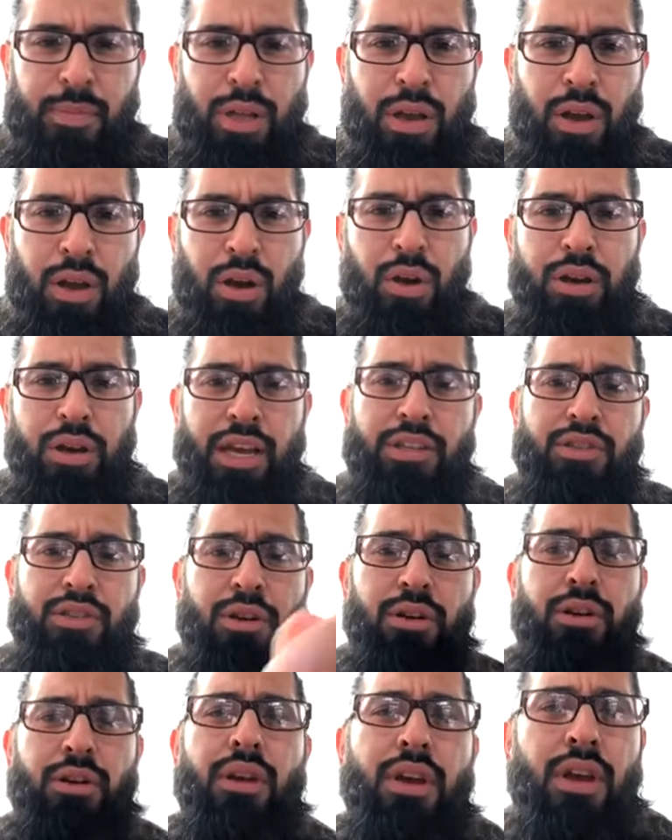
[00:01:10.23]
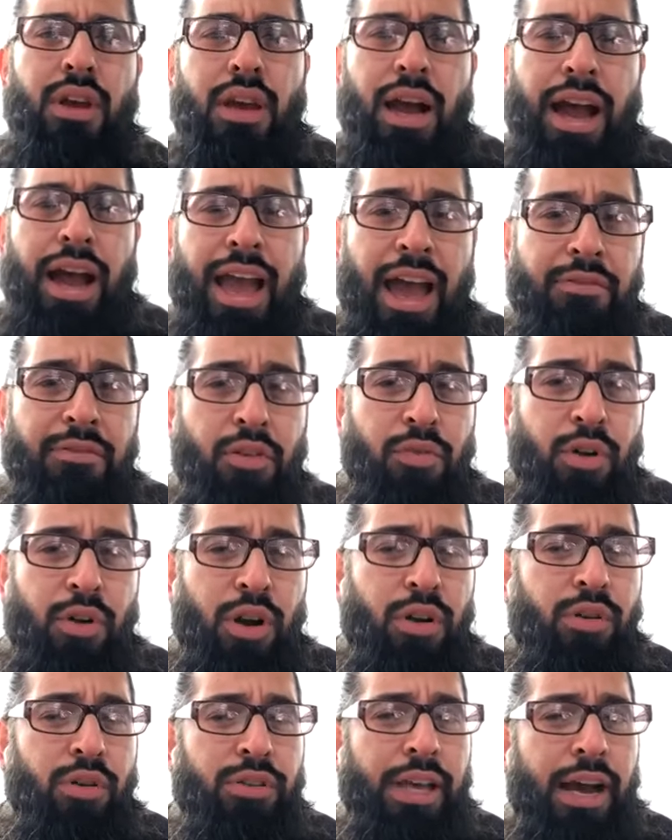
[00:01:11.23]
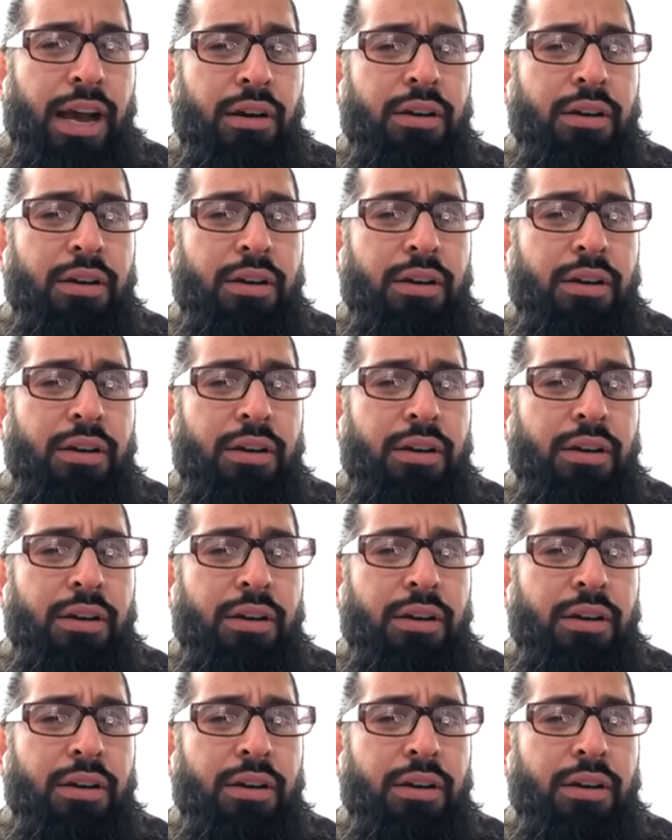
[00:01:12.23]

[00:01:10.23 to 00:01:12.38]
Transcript: Okay, so I have it vertical now,